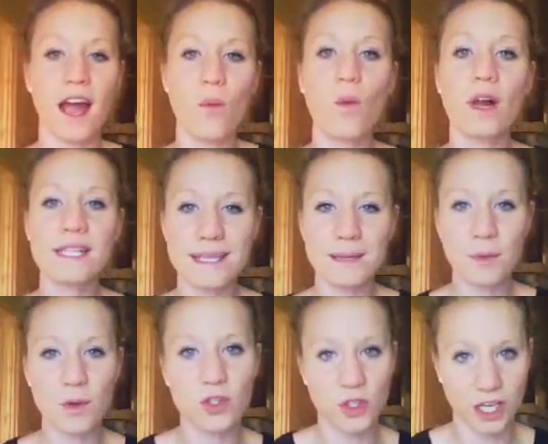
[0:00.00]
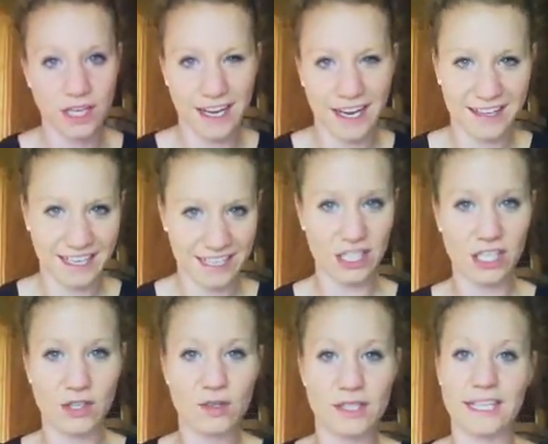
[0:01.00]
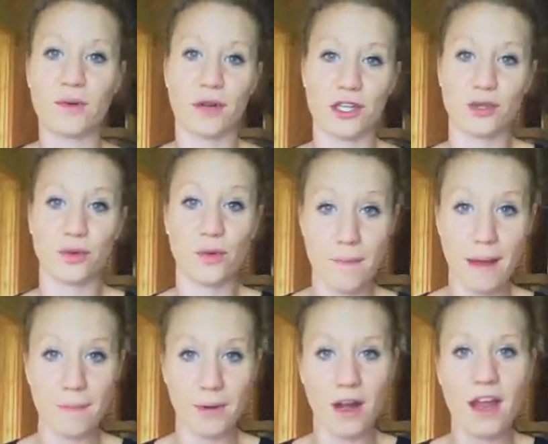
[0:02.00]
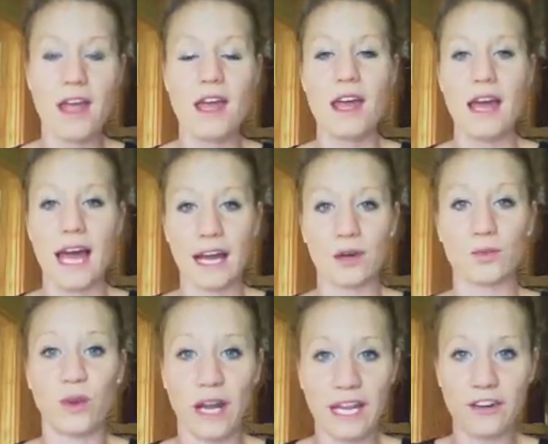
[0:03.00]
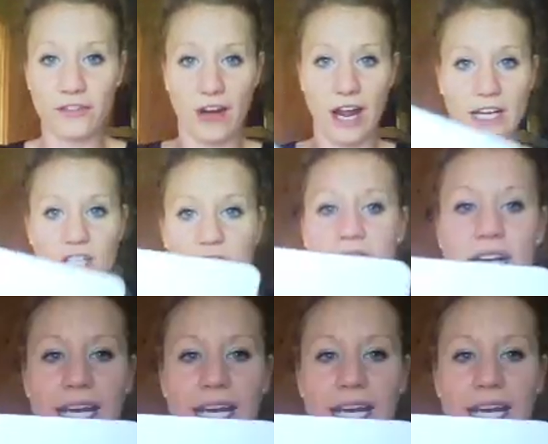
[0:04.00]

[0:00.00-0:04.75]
One simple trick that I like to use in order to remember how to write a fraction